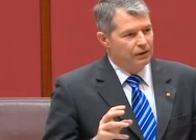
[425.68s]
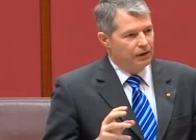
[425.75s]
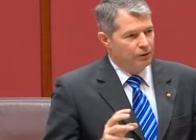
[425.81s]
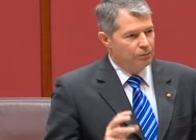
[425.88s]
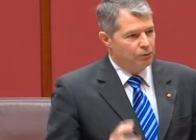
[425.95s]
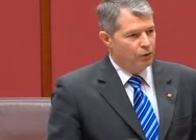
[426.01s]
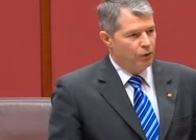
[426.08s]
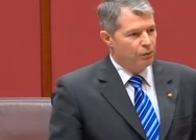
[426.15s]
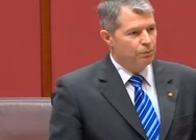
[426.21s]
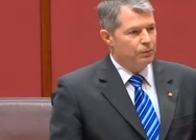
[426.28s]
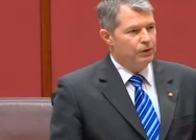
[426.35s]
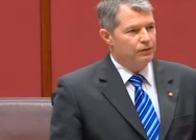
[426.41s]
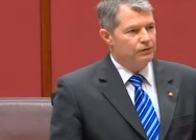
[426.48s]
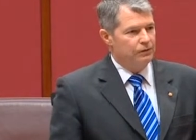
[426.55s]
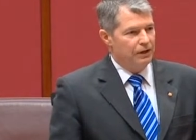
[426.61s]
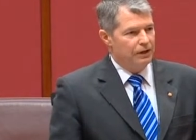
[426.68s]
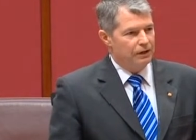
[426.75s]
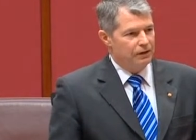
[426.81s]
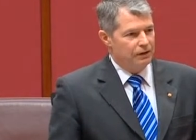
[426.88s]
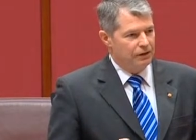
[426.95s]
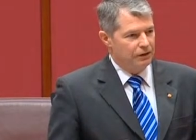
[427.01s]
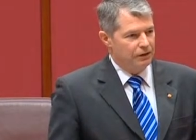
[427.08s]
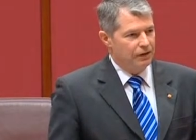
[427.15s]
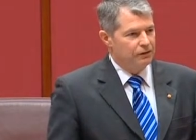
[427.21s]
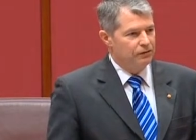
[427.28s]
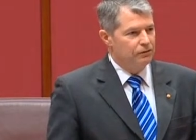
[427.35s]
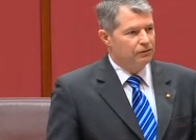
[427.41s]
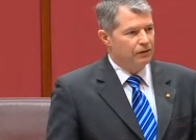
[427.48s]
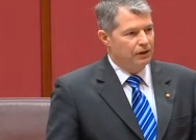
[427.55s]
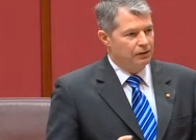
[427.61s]
appropriate data
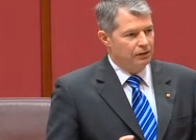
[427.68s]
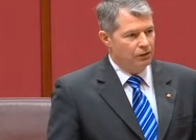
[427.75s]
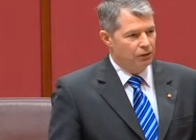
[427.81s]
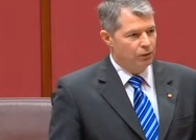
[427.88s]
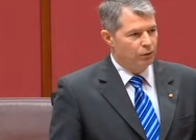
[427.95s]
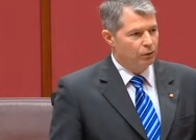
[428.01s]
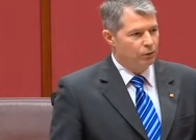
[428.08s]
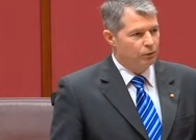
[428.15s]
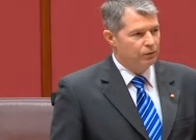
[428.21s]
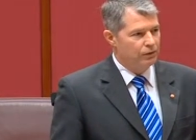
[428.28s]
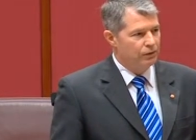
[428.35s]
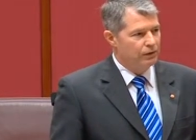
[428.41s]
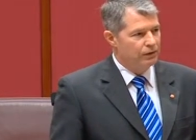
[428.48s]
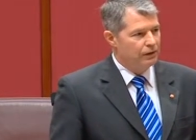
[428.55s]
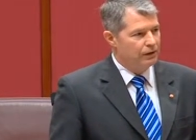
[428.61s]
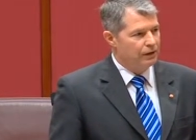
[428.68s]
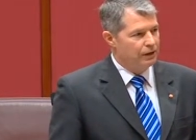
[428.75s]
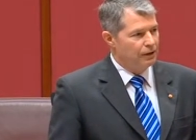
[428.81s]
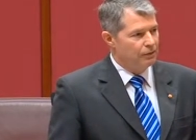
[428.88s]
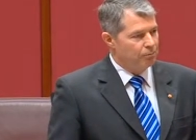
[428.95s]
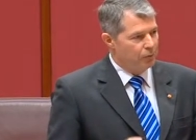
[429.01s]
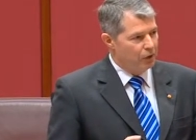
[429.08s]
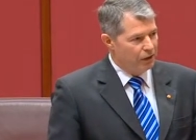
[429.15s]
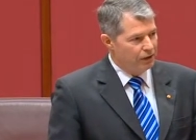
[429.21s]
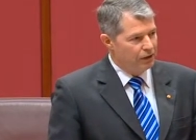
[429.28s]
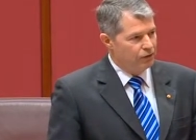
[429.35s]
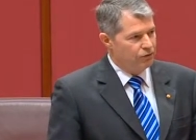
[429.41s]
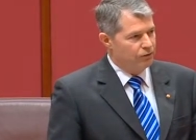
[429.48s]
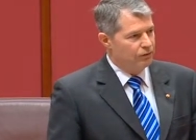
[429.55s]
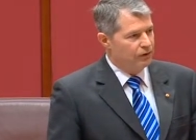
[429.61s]
collected and held uh, by
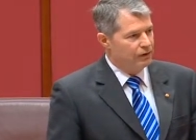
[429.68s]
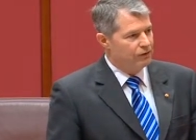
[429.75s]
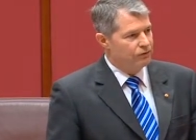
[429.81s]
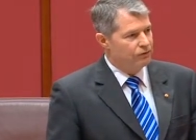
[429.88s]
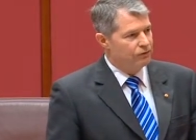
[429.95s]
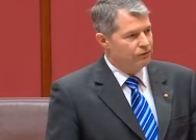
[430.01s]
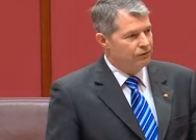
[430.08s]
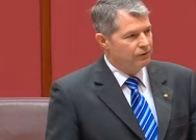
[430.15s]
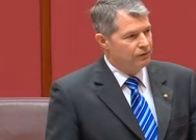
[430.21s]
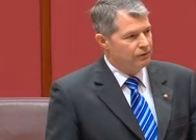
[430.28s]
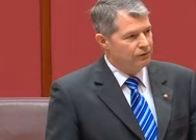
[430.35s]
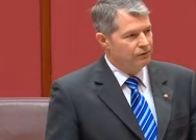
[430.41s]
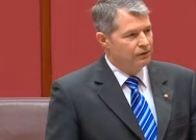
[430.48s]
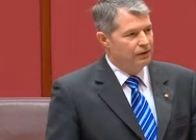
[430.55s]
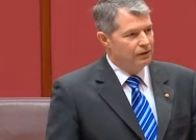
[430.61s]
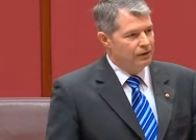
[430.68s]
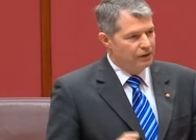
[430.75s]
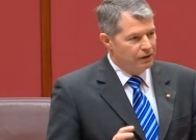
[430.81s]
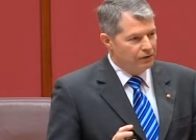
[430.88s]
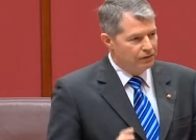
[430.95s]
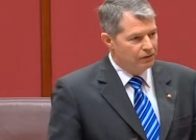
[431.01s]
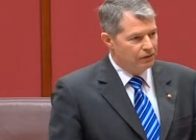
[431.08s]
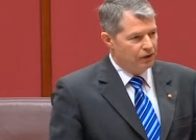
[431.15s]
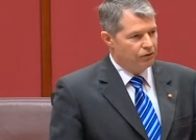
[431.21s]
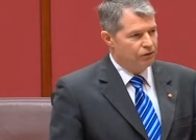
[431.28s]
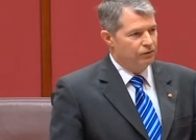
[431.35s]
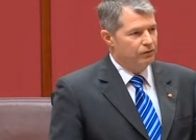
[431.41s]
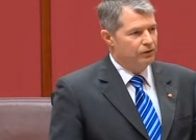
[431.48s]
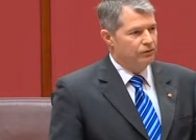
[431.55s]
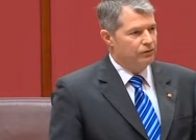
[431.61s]
national agencies in the
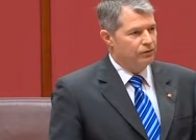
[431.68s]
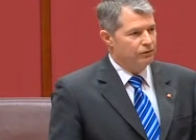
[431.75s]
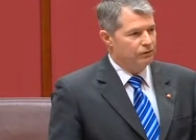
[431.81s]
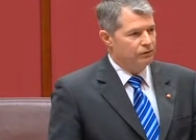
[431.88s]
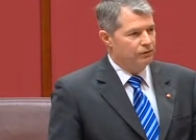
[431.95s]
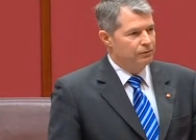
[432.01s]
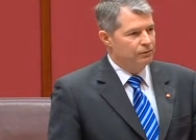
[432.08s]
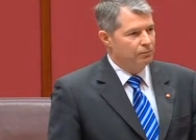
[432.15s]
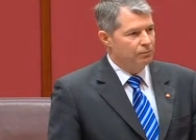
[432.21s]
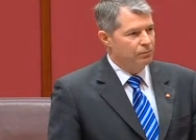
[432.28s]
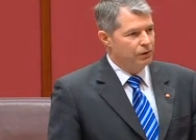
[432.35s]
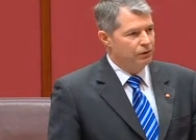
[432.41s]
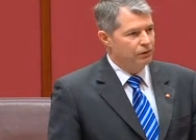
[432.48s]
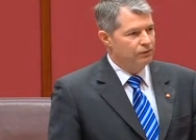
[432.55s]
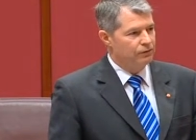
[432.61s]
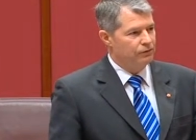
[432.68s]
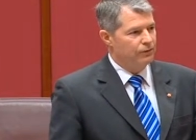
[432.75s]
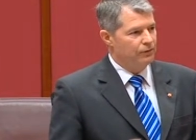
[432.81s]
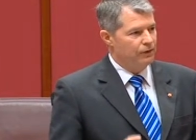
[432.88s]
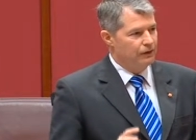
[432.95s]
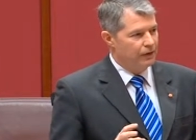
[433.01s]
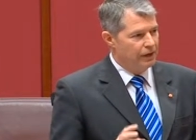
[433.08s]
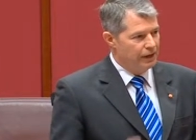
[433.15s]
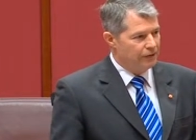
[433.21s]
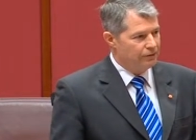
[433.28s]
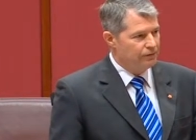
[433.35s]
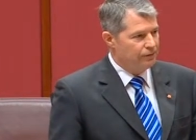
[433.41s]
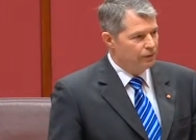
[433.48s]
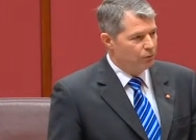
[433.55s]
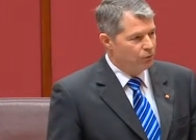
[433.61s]
national interest, because the
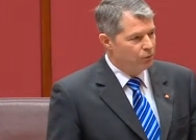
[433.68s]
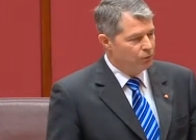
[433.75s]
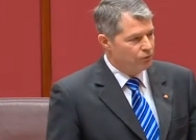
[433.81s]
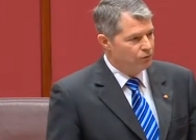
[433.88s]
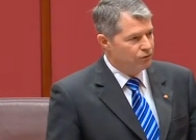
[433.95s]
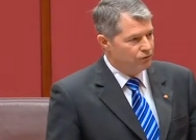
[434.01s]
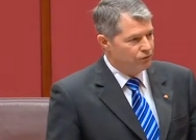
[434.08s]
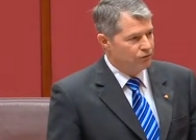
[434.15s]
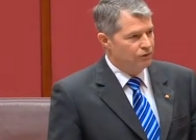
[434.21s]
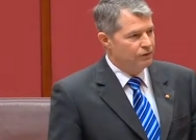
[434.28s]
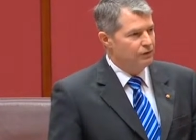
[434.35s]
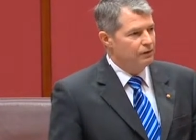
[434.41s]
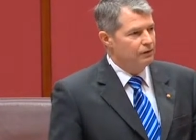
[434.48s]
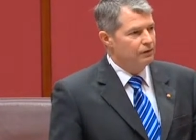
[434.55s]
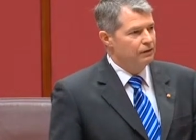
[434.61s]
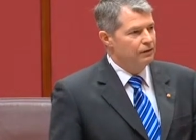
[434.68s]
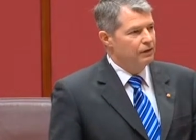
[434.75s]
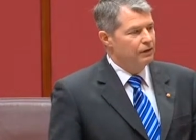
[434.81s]
last thing we wish to see